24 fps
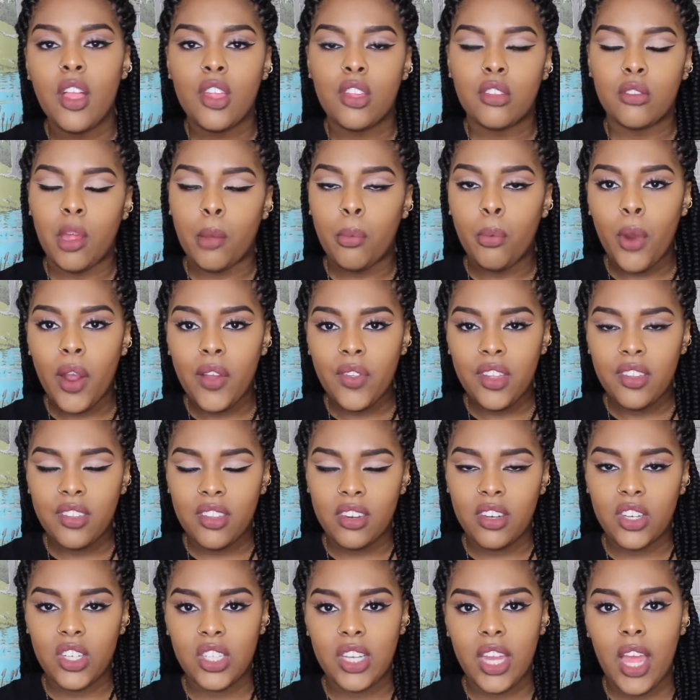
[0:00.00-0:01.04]
So I poured this in
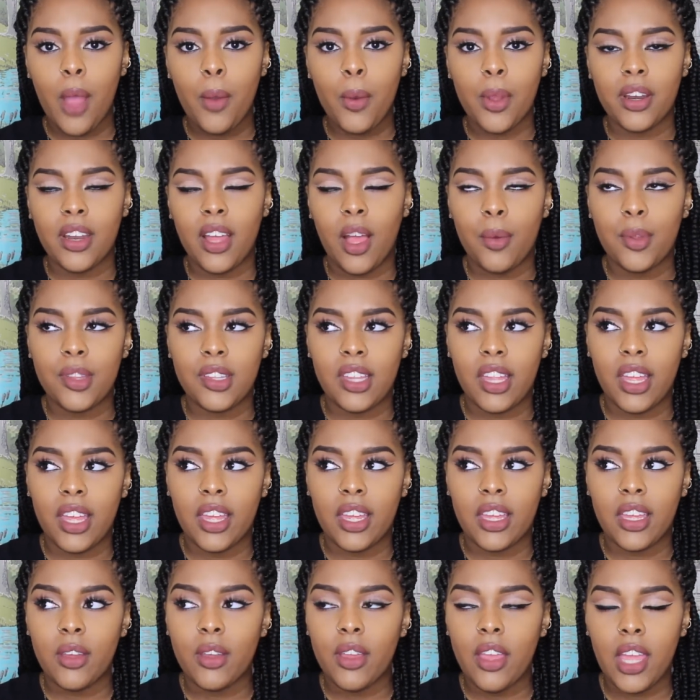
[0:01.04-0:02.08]
the shower, and I was
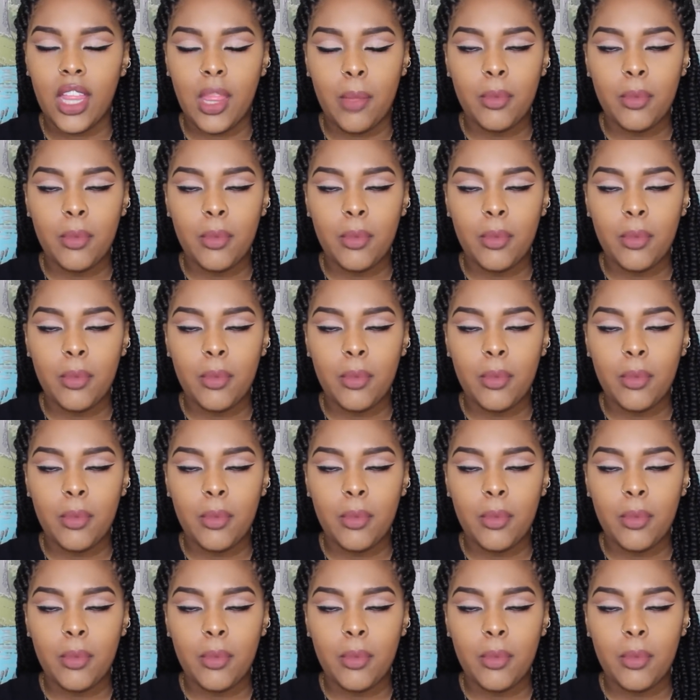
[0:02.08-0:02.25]
like, okay,